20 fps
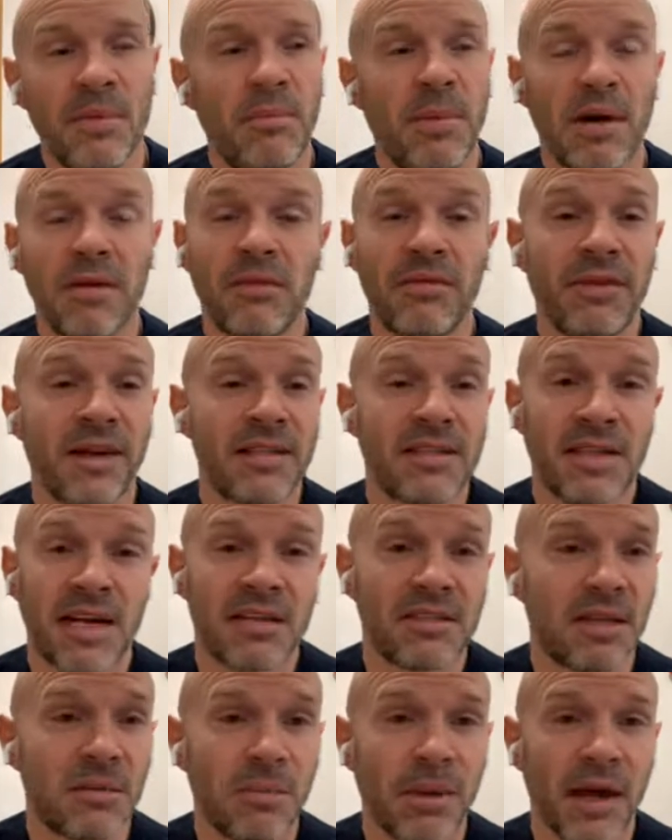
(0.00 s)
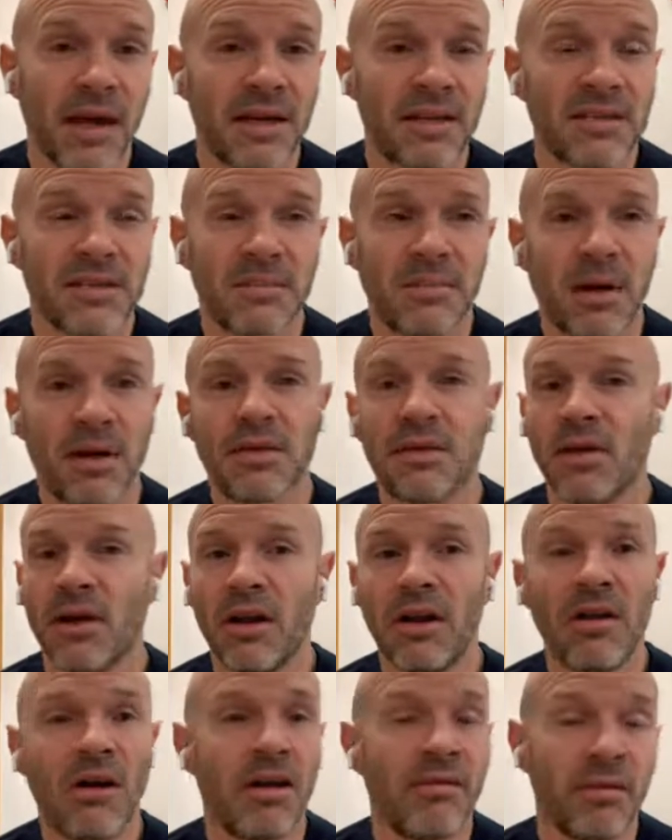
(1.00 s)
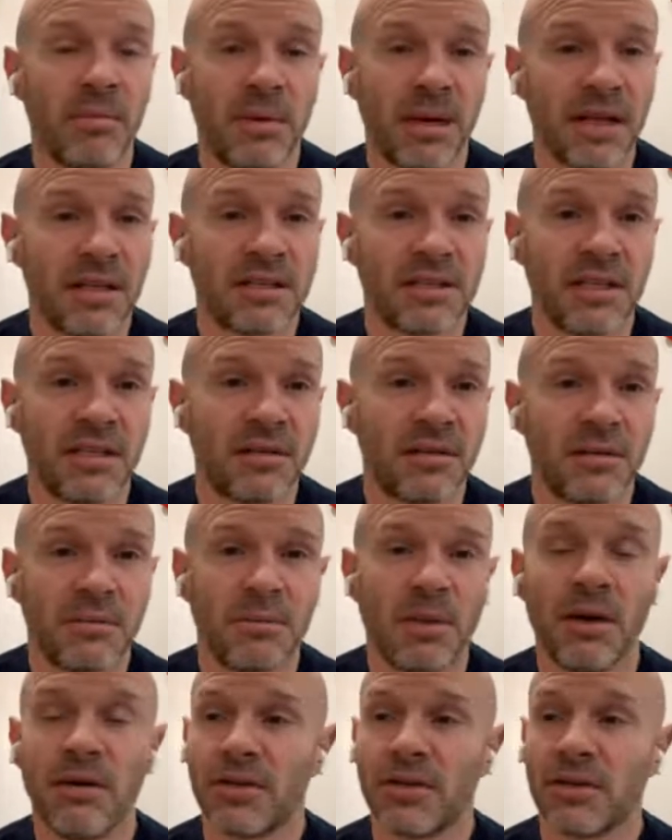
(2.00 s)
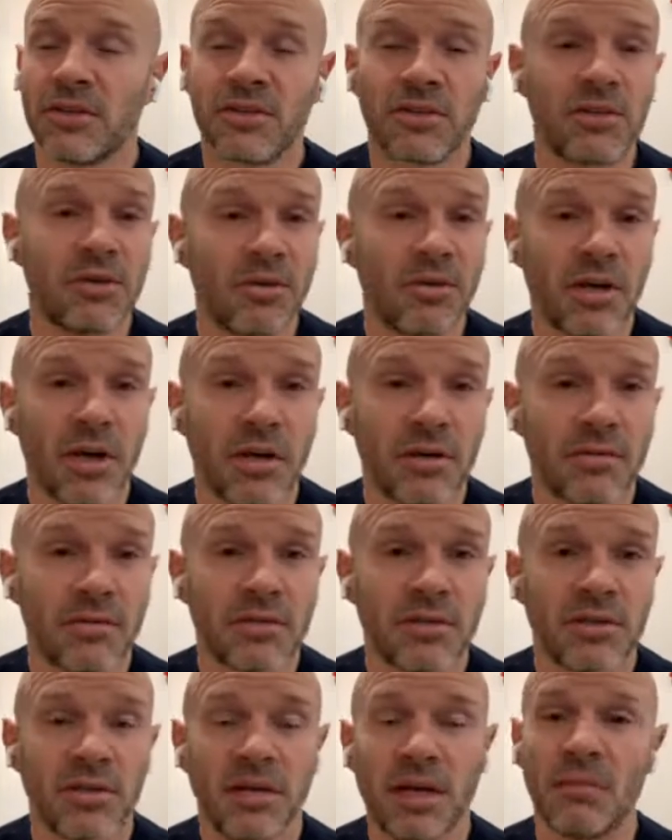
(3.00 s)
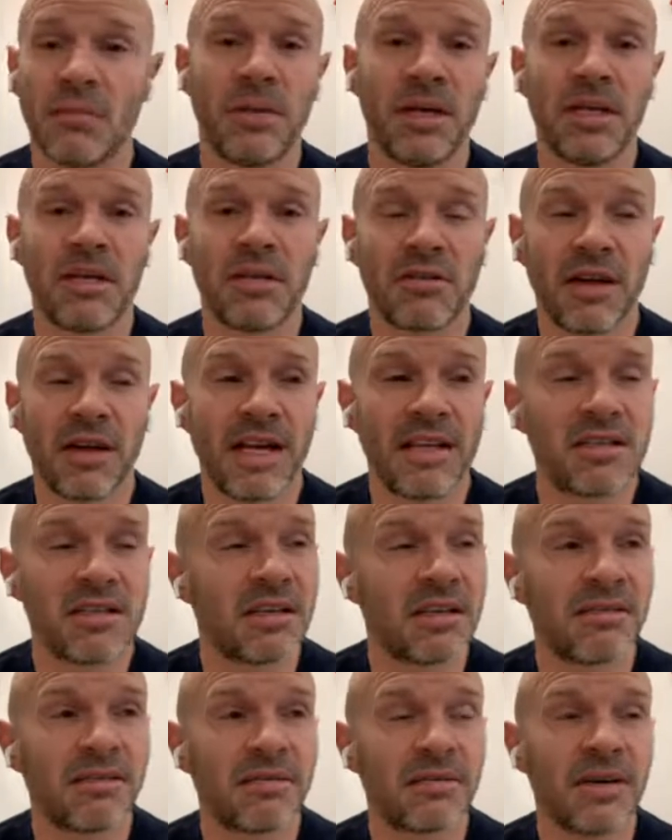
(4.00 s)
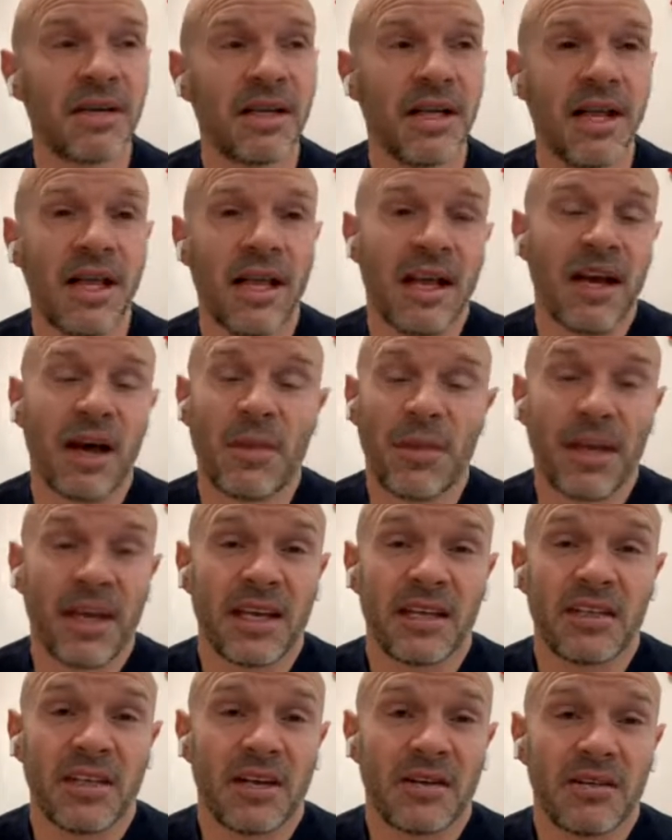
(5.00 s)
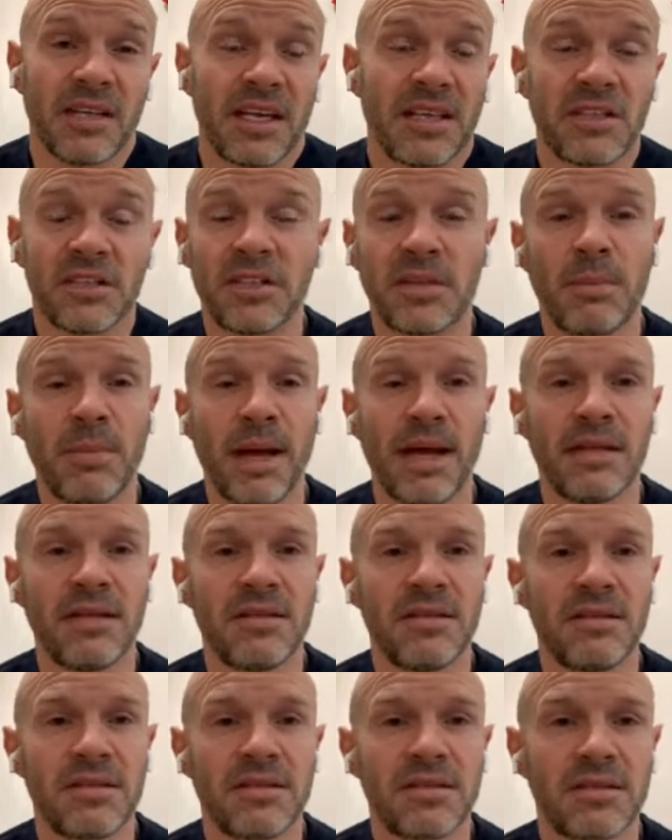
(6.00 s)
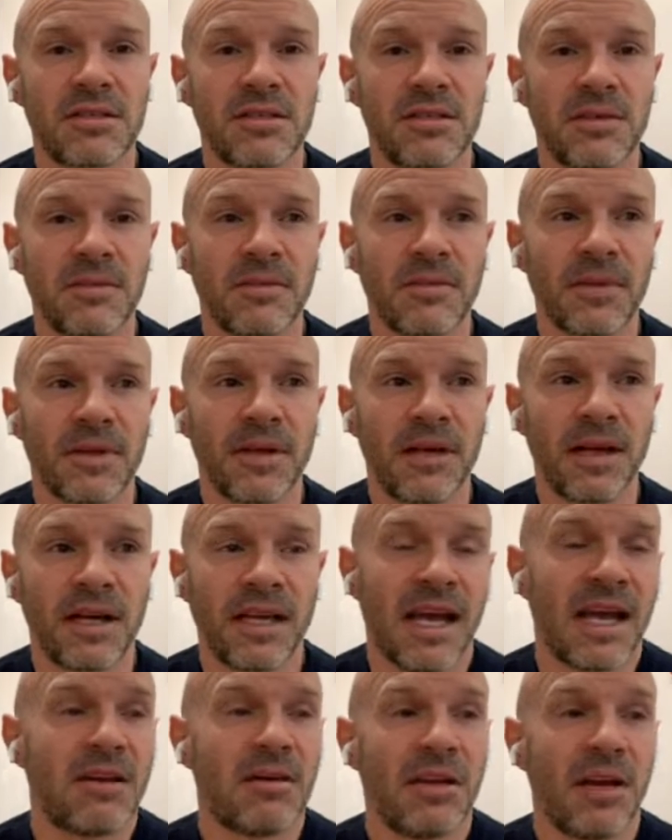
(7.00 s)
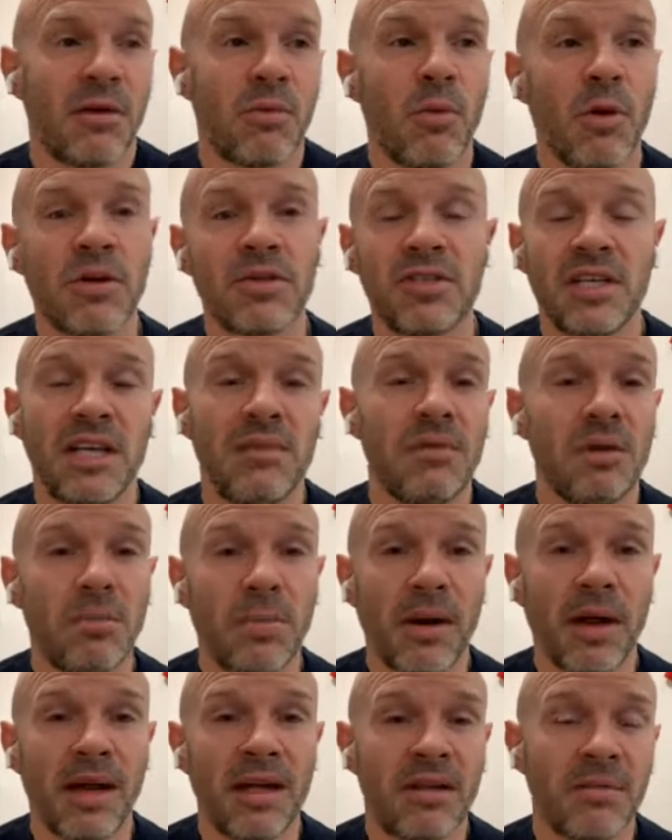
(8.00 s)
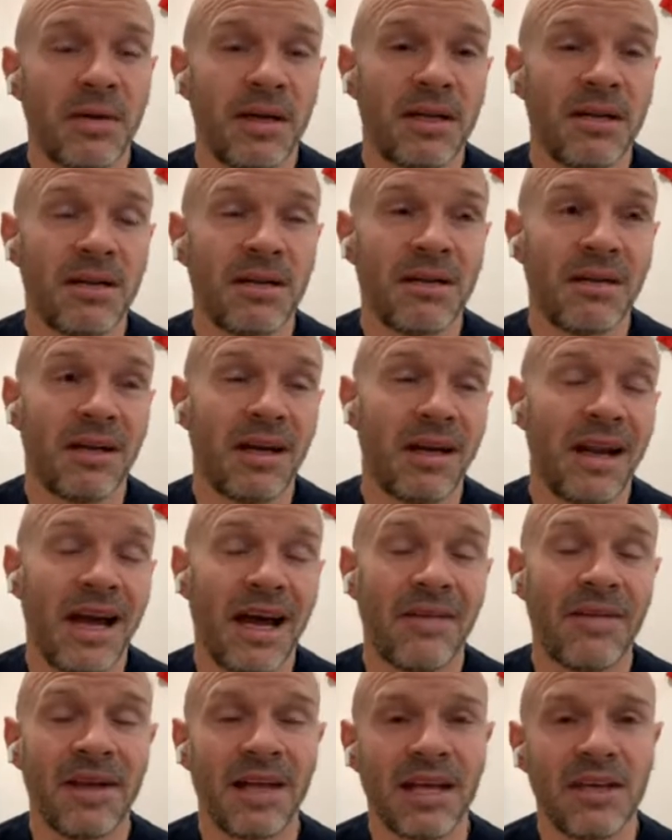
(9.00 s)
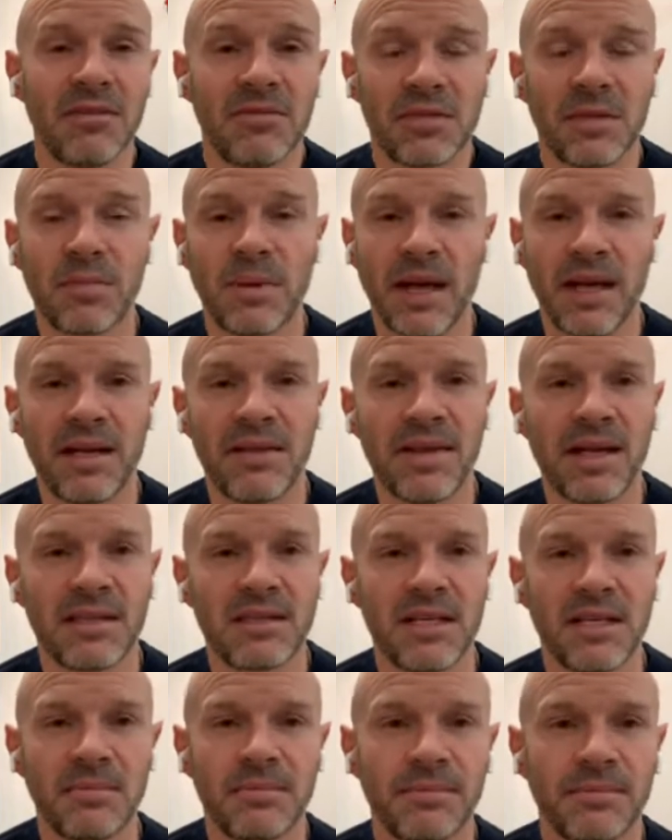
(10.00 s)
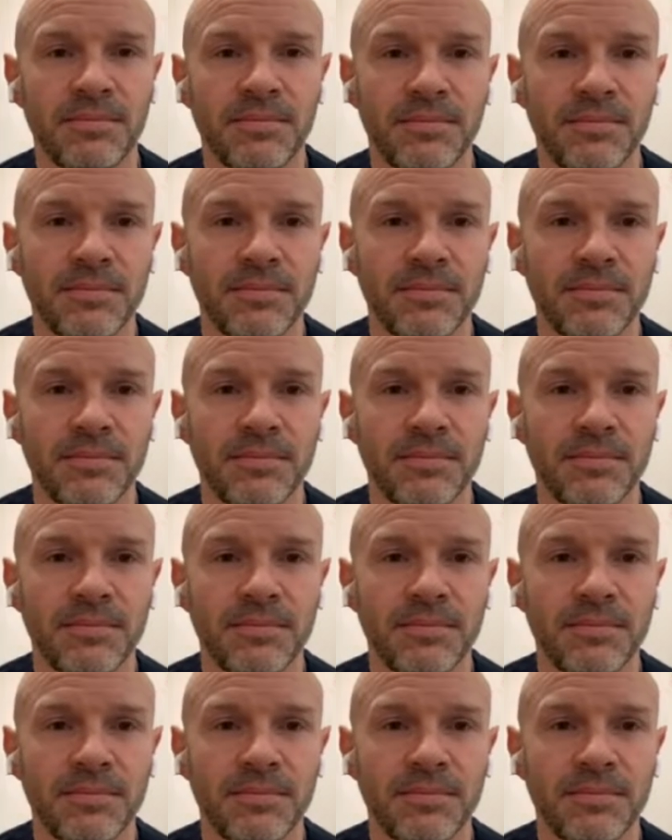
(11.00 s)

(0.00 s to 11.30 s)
They're both fantastic players, both got a lot of ability, both going to score goals and be creative. I think it just depends, again, you know, what team you play them in and how they get used to playing in that team.